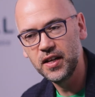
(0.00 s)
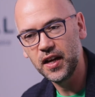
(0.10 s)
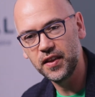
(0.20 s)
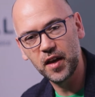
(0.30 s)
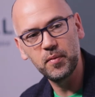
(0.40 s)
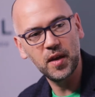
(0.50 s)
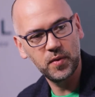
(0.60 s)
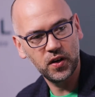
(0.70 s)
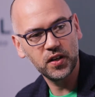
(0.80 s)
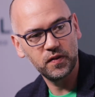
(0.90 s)
and then
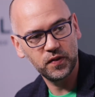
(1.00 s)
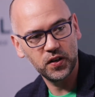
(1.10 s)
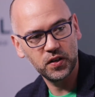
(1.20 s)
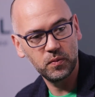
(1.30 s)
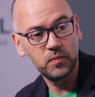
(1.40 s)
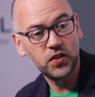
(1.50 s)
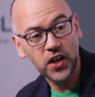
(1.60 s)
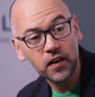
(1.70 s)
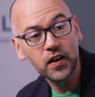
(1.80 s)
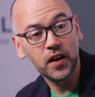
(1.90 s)
maybe I
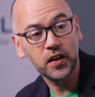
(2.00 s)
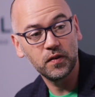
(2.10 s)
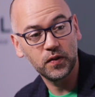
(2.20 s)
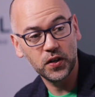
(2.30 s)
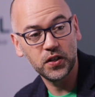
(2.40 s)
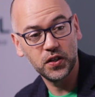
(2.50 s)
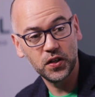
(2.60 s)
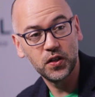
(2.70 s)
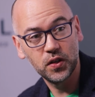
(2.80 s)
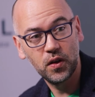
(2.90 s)
converted
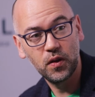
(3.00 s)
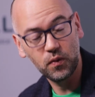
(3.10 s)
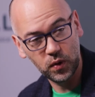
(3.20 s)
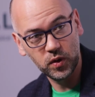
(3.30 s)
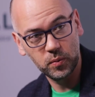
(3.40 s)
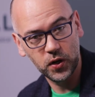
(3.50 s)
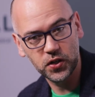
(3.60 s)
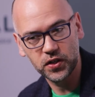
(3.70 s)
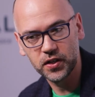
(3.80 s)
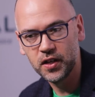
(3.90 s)
through the
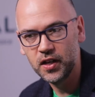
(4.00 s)
merchant.